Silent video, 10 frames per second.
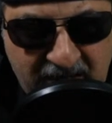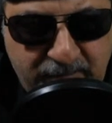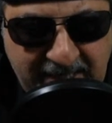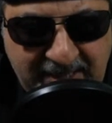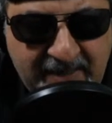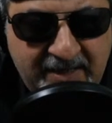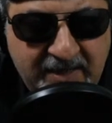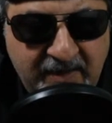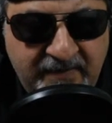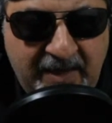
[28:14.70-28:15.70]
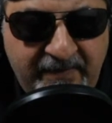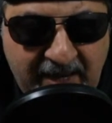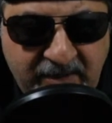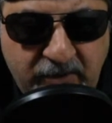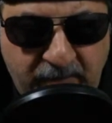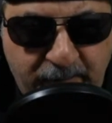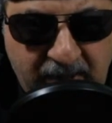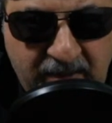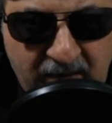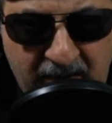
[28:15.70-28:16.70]
making that. Now that could have
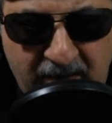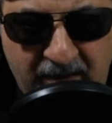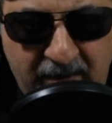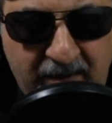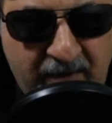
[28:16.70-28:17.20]
been a, a